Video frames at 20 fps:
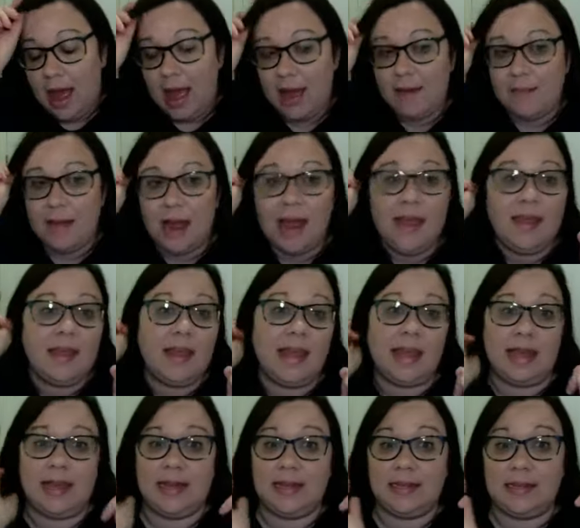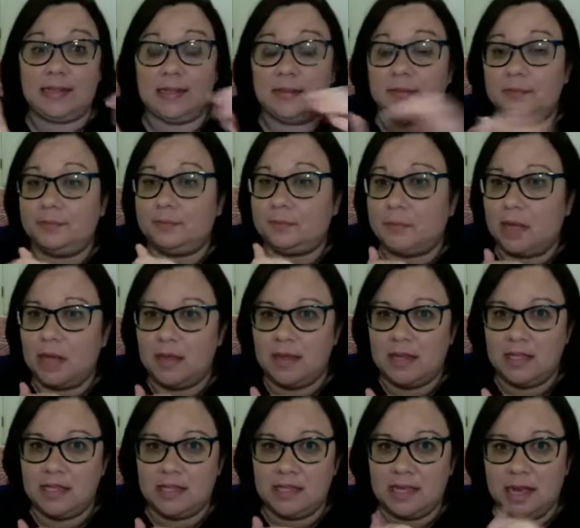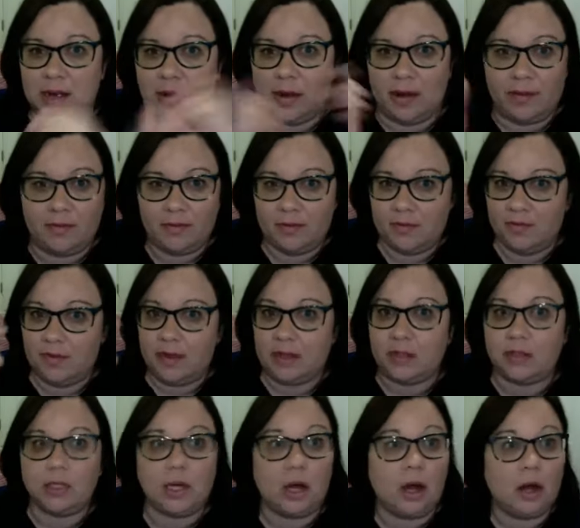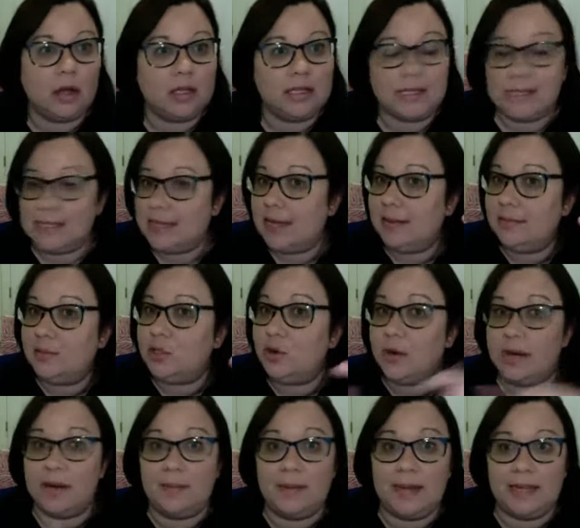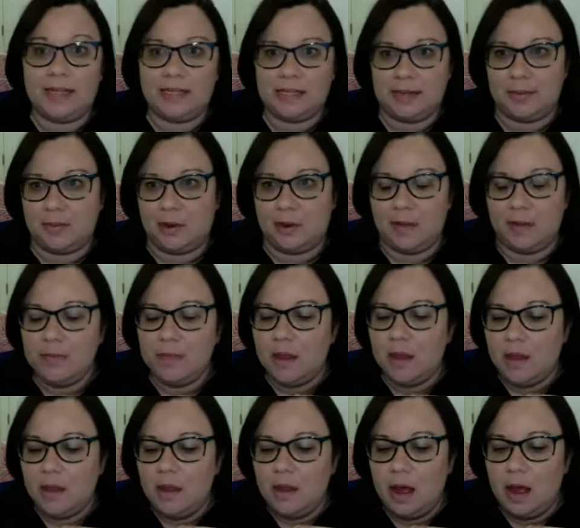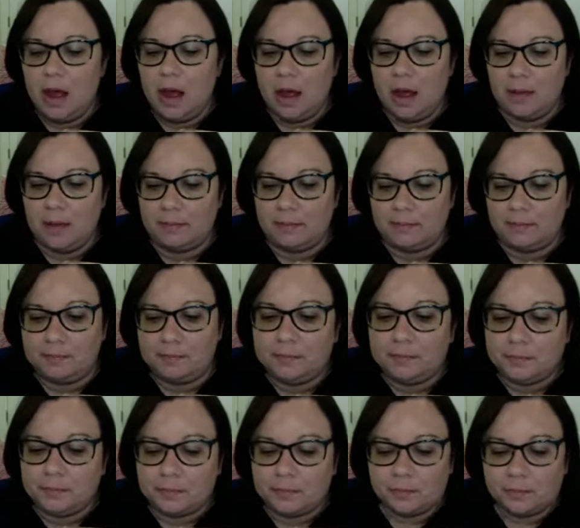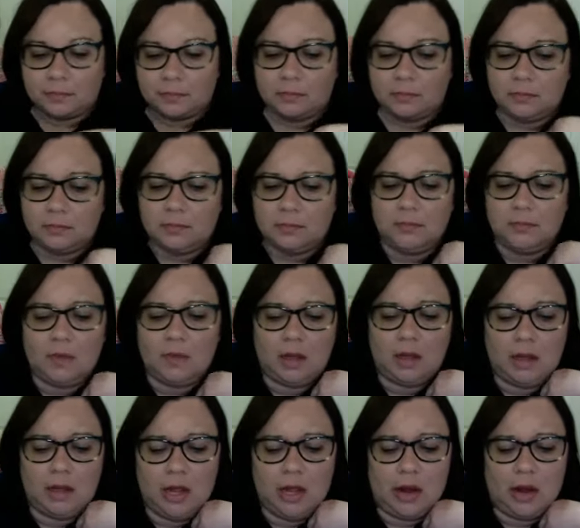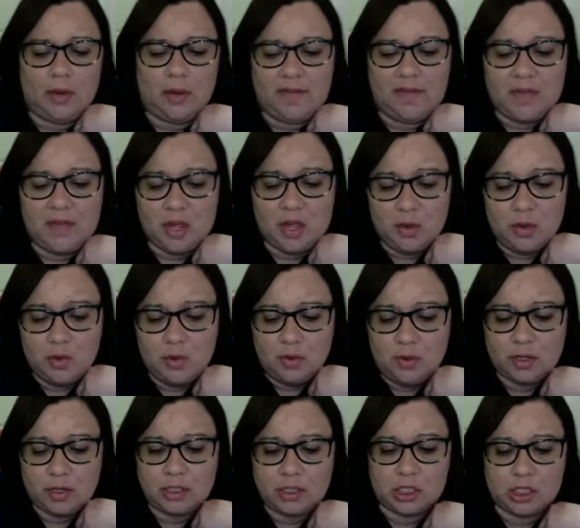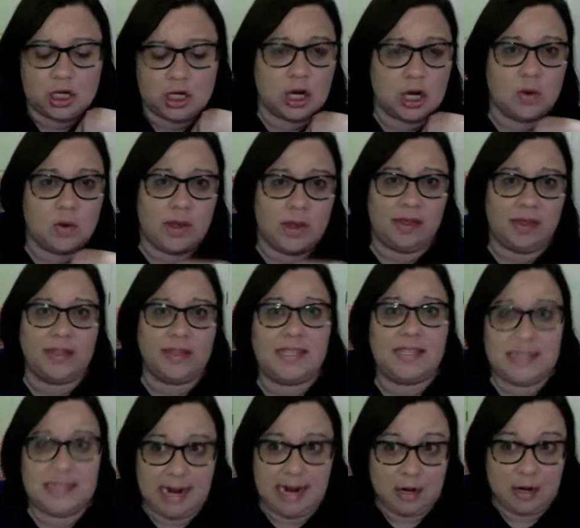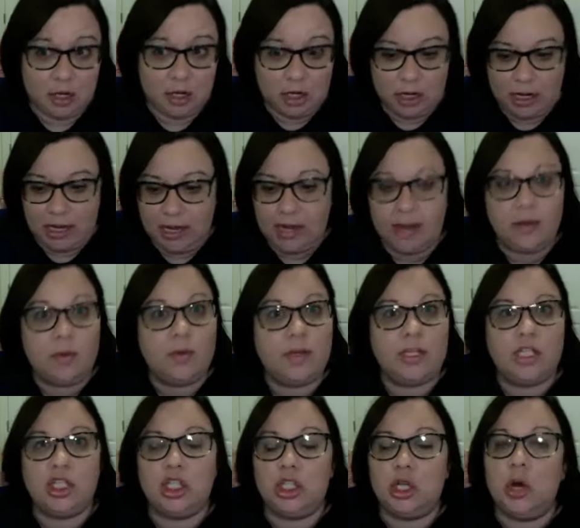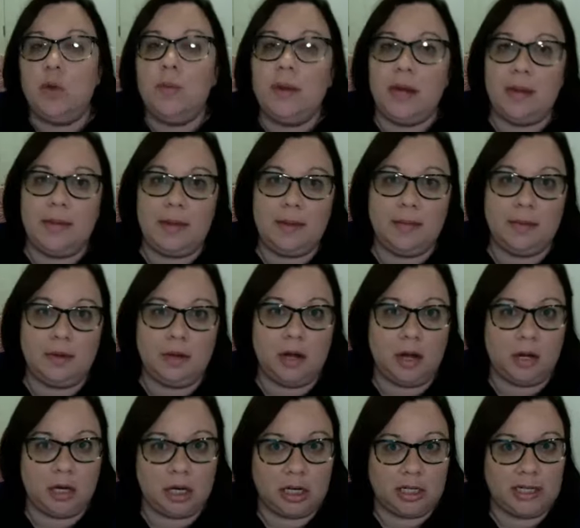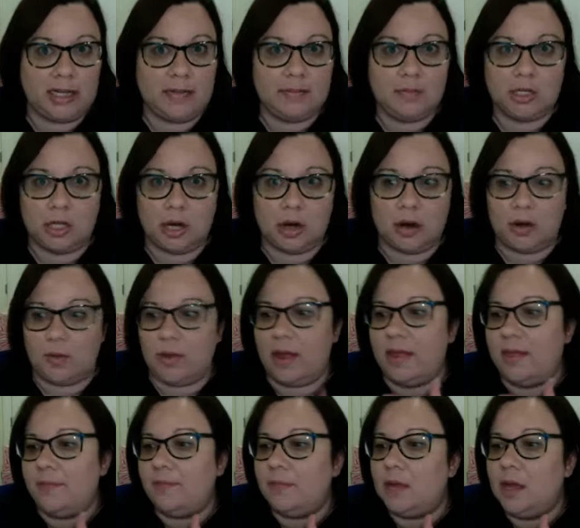And my thing is, and this is how I've felt since I've joined Pink Zebra, um, you know, if you start with the standard kit, which so many people on our team started with,